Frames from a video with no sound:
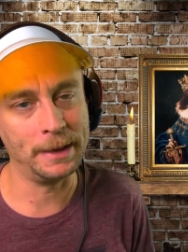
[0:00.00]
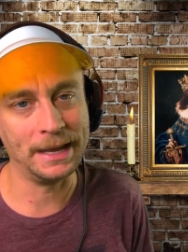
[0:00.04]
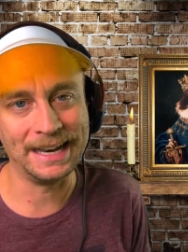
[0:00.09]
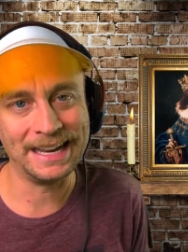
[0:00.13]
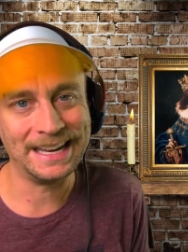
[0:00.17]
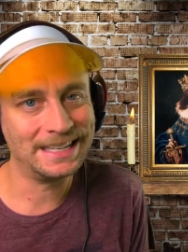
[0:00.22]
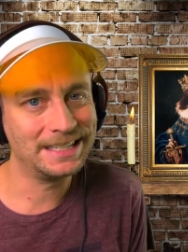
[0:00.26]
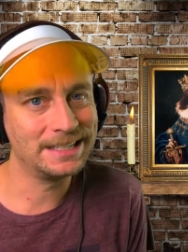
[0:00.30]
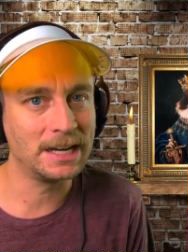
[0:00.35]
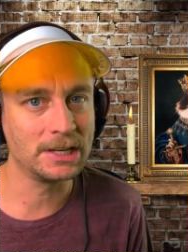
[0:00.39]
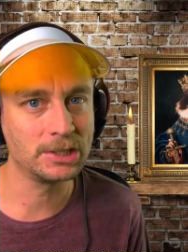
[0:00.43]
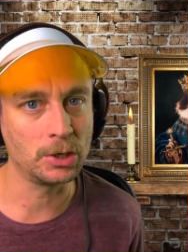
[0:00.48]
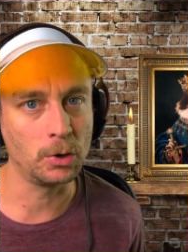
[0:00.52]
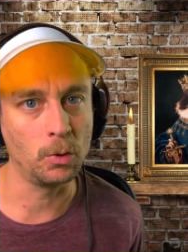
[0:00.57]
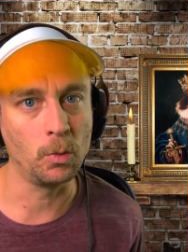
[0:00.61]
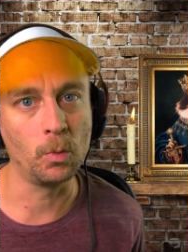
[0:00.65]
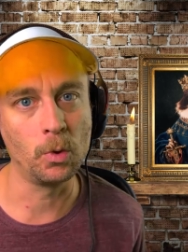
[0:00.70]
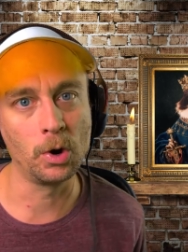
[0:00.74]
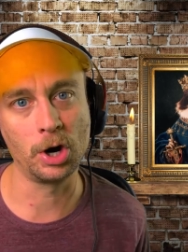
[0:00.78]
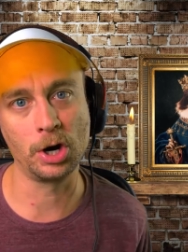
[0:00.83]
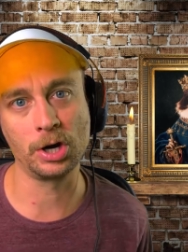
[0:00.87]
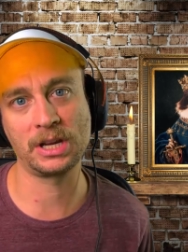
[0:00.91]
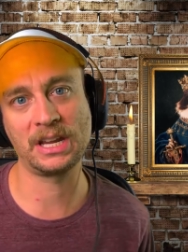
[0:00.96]
it doesn't
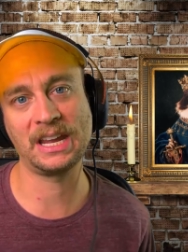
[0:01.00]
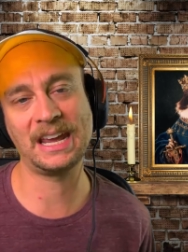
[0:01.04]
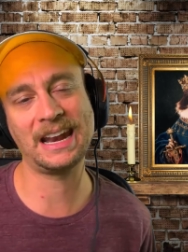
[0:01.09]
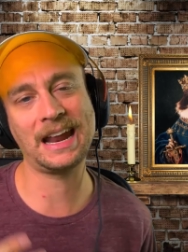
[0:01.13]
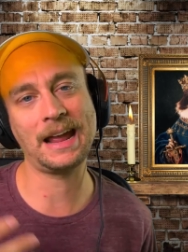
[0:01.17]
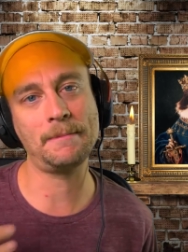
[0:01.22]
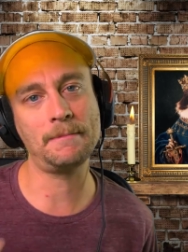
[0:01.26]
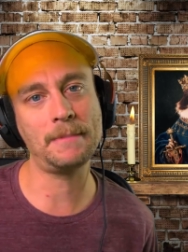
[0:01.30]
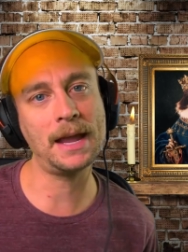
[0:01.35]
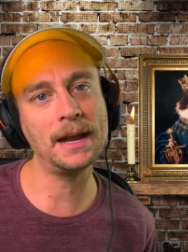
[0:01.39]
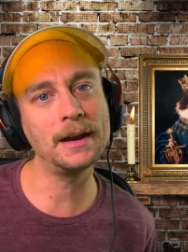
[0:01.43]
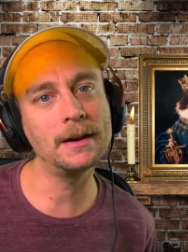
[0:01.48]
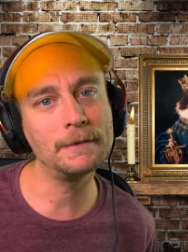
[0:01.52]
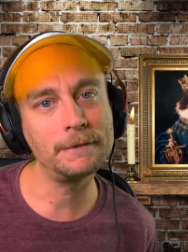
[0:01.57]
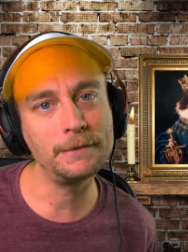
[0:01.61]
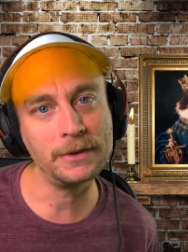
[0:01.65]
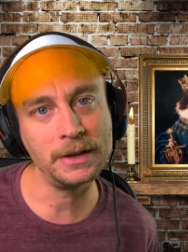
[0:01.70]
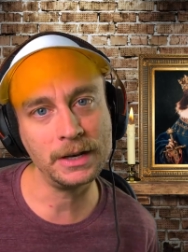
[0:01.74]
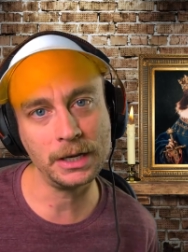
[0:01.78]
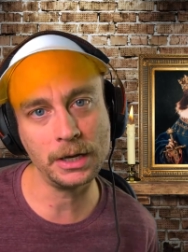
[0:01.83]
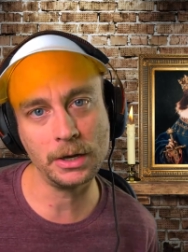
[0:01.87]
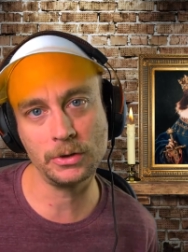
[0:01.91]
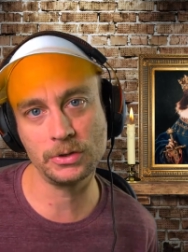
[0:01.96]
work. And I made a
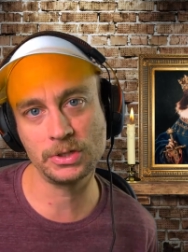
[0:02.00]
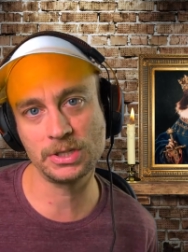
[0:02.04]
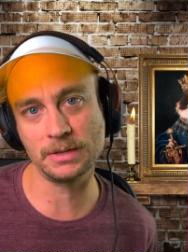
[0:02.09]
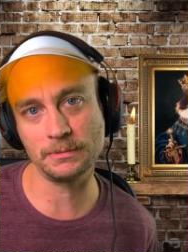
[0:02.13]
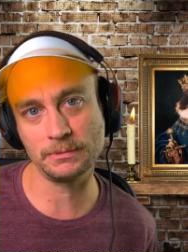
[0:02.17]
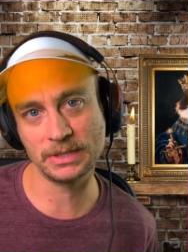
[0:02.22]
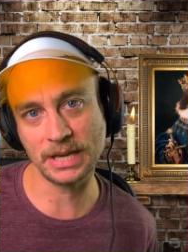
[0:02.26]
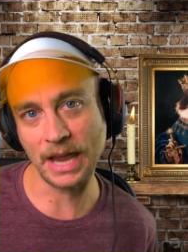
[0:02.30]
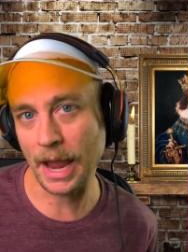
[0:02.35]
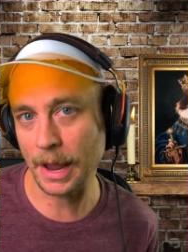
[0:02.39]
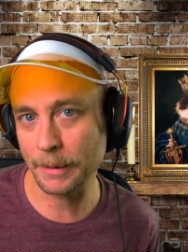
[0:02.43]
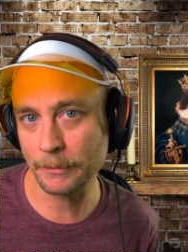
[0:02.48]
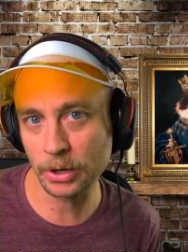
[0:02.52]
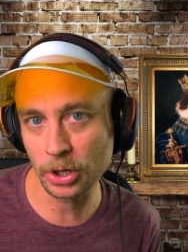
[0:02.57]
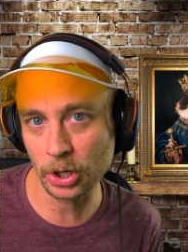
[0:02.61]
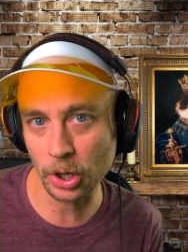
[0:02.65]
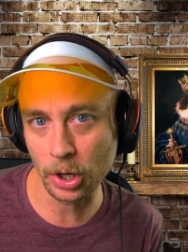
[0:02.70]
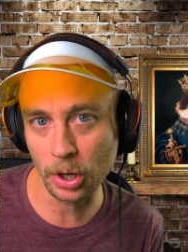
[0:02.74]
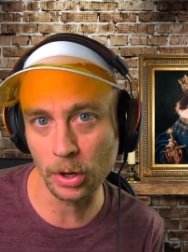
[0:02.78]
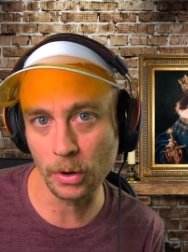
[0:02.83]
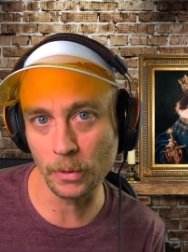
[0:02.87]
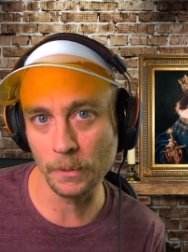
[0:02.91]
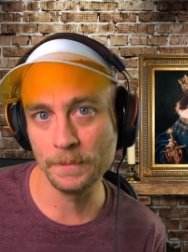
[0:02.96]
video some time
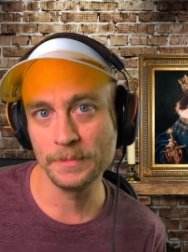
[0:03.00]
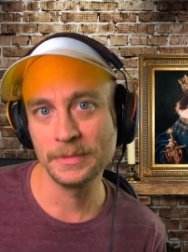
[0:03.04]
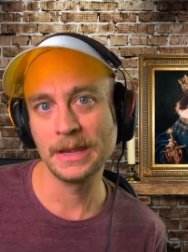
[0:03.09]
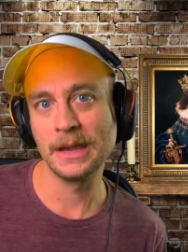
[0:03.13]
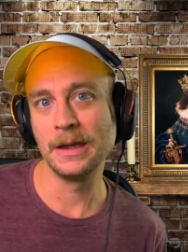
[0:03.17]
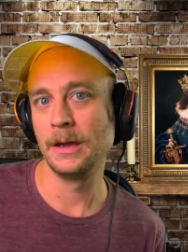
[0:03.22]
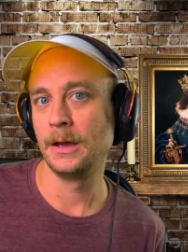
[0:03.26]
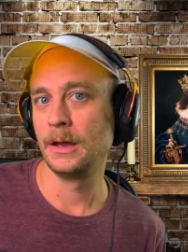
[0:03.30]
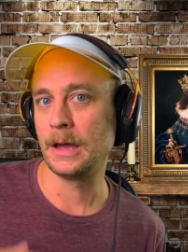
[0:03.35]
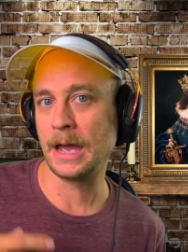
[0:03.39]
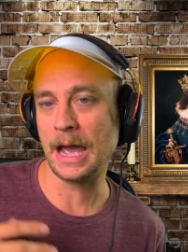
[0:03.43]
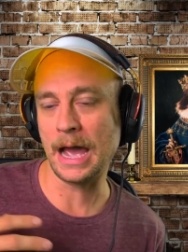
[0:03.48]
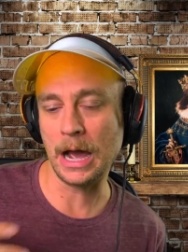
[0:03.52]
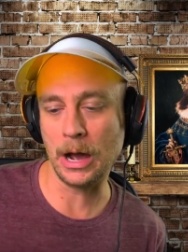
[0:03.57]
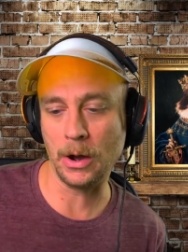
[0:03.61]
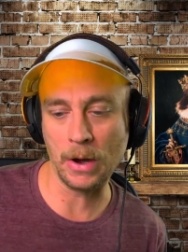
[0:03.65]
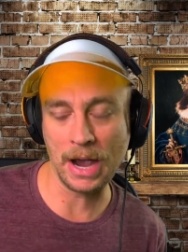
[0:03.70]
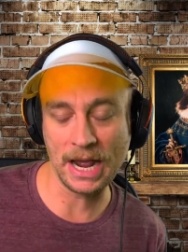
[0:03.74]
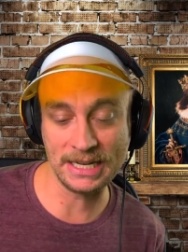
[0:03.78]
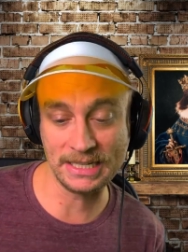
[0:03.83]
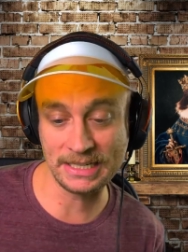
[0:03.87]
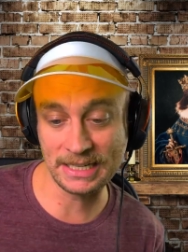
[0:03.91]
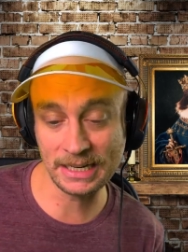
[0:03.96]
ago how
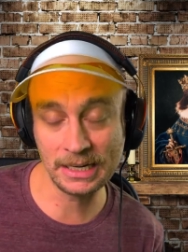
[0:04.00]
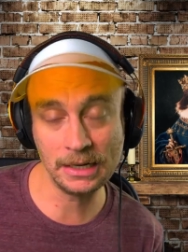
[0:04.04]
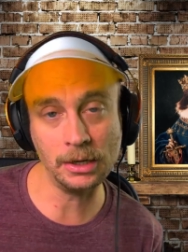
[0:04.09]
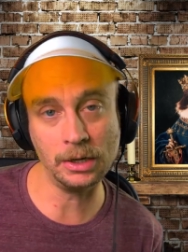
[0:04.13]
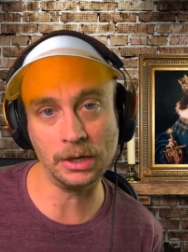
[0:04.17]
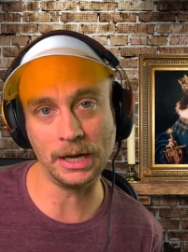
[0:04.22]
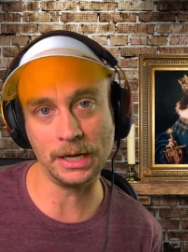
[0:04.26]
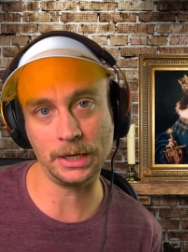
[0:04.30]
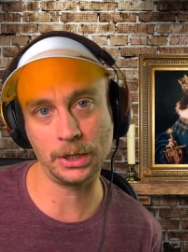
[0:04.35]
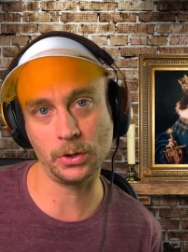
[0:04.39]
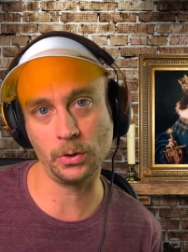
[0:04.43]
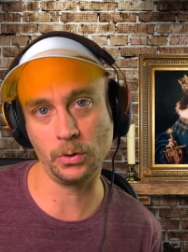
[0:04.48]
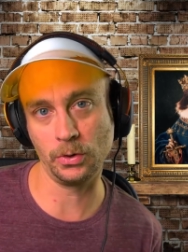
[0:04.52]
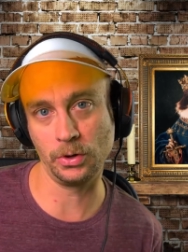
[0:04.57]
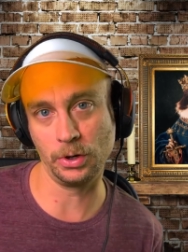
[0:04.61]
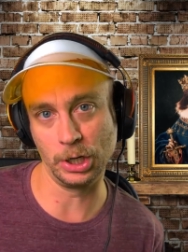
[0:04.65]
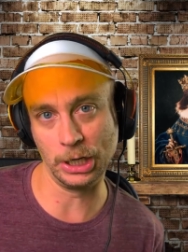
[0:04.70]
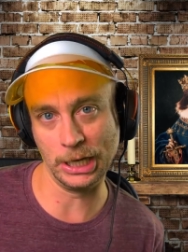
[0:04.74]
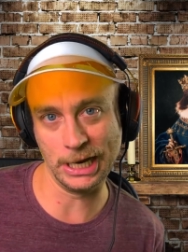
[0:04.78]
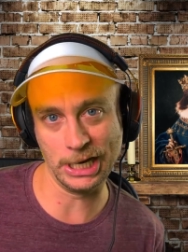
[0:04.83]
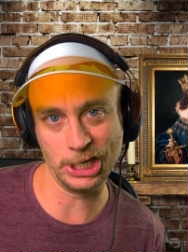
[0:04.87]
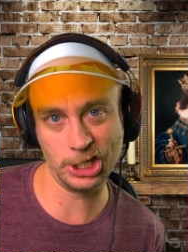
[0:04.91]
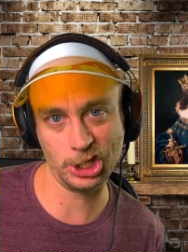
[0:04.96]
I didn't like
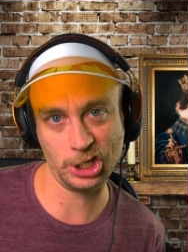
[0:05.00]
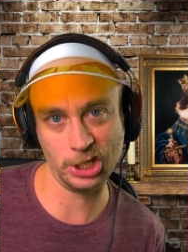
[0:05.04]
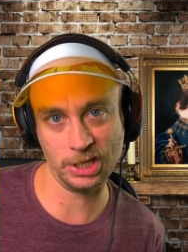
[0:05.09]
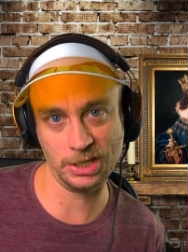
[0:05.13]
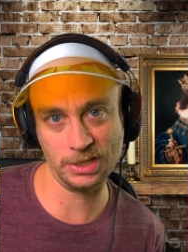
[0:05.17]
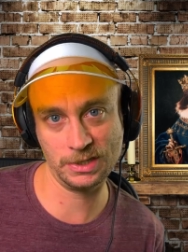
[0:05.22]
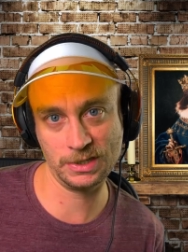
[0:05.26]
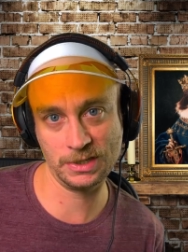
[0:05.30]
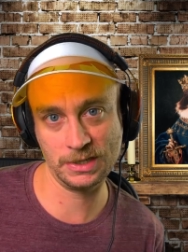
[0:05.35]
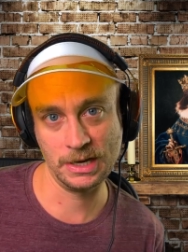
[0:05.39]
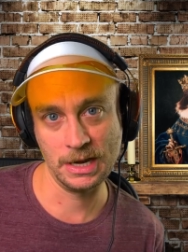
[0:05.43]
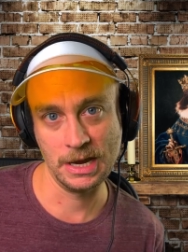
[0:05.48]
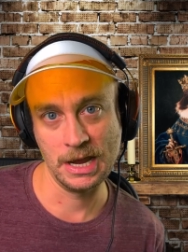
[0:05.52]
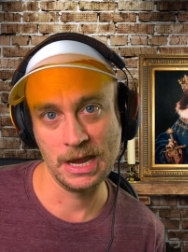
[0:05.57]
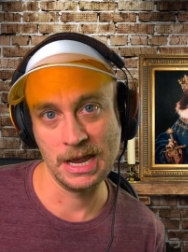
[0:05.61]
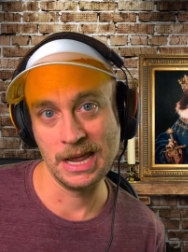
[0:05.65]
correlations.